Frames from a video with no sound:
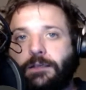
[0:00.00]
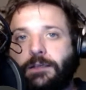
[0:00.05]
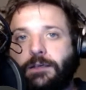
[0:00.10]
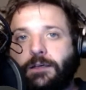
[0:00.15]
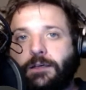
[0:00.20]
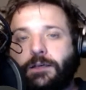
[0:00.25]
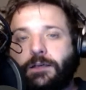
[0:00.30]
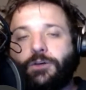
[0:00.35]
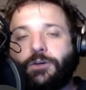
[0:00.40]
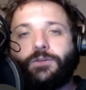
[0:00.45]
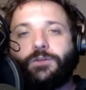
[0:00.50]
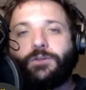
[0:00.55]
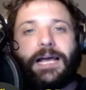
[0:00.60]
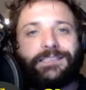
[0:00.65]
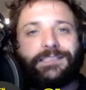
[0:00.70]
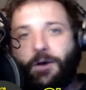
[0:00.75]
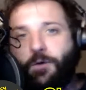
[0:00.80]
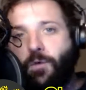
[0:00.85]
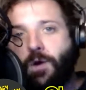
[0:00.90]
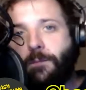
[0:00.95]

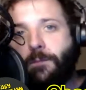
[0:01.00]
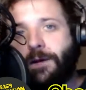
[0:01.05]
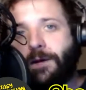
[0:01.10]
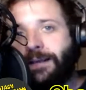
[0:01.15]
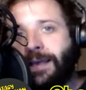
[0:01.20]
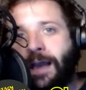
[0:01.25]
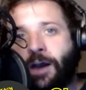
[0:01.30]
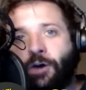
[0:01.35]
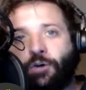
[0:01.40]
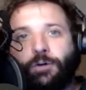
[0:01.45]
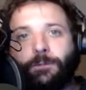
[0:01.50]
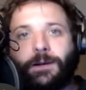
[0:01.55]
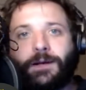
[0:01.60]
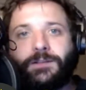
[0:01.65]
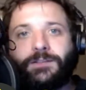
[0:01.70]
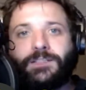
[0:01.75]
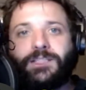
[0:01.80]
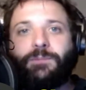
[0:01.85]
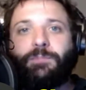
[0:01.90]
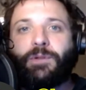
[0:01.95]
That's how I want my
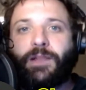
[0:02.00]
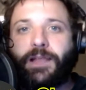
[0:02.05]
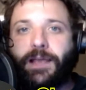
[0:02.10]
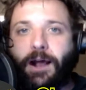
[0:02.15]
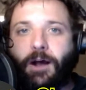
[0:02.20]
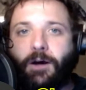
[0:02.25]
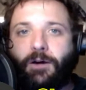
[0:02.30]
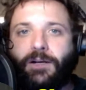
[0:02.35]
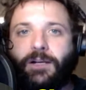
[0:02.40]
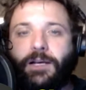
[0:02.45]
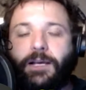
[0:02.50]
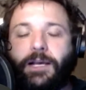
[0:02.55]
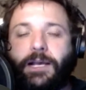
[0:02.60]
counterbalance to play out.